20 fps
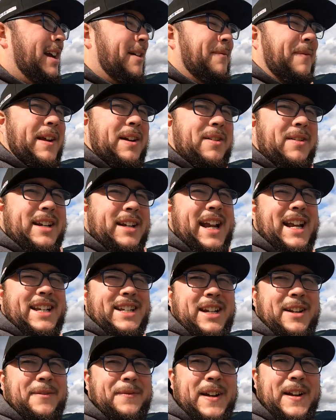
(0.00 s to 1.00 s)
If I don't
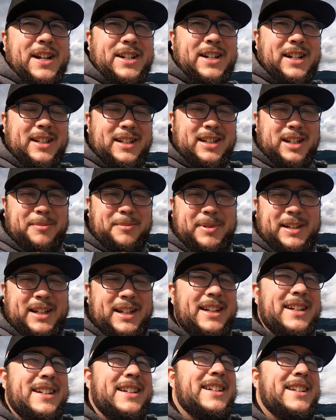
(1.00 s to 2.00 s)
catch any fish, at least I'll
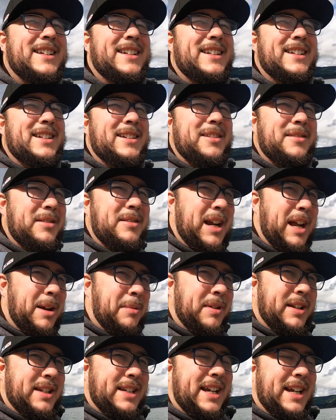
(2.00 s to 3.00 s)
be
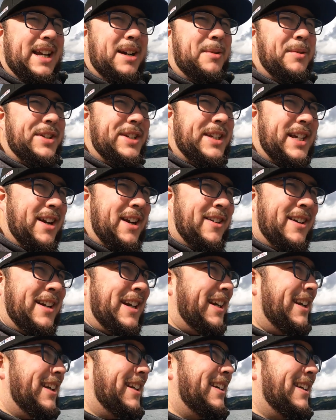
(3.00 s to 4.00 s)
able to say I was
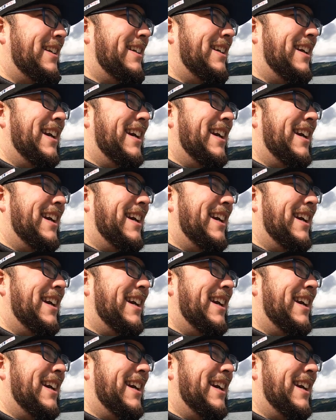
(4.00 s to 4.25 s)
serenaded.